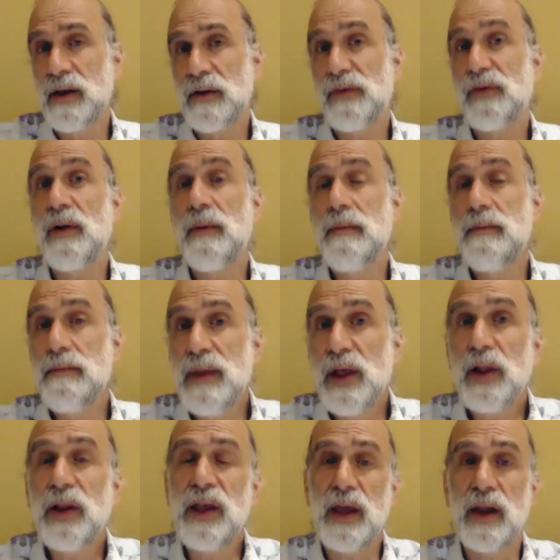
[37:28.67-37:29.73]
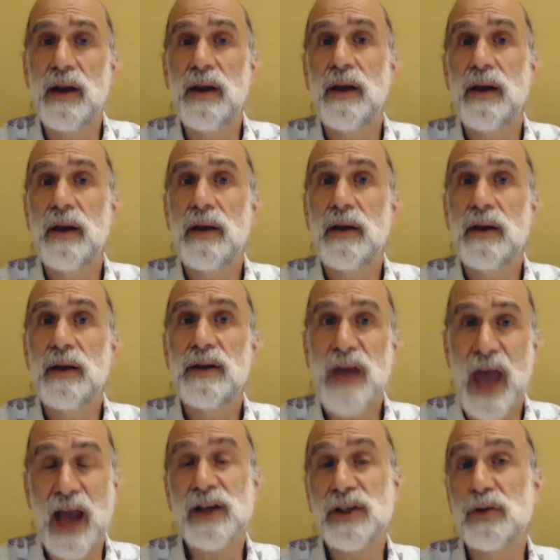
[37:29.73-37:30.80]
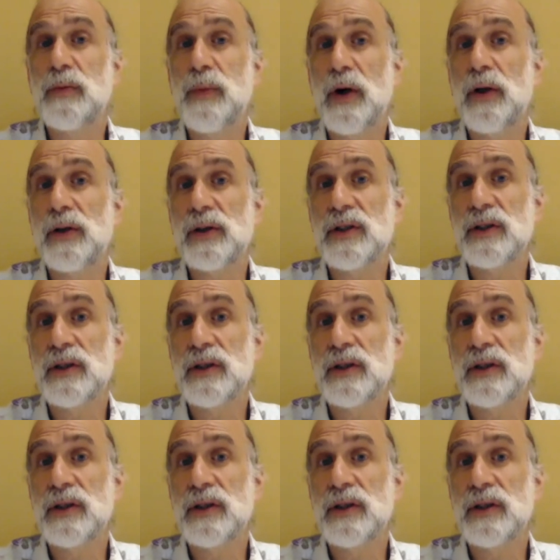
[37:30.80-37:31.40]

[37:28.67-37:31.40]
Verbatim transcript: for a million tax loopholes,